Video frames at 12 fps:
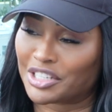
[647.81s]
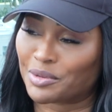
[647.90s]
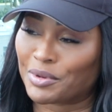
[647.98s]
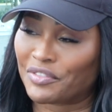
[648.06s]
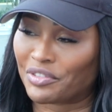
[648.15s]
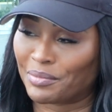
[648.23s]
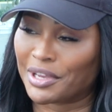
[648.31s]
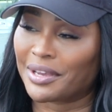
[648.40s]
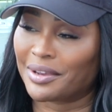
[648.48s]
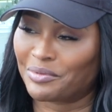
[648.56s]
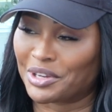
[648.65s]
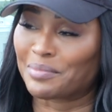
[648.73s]
it to be for
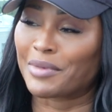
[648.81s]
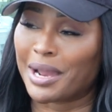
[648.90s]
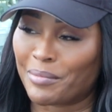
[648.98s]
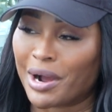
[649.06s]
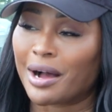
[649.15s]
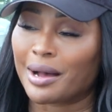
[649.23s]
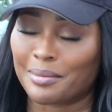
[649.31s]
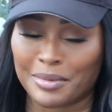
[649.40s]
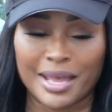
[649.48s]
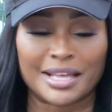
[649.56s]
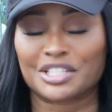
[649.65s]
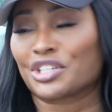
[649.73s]
me with my
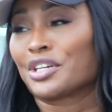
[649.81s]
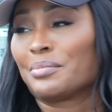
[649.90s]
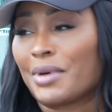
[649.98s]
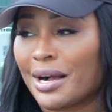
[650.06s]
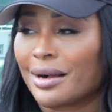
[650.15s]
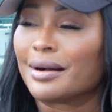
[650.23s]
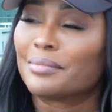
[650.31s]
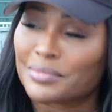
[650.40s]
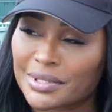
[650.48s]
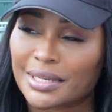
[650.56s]
mom as her mom.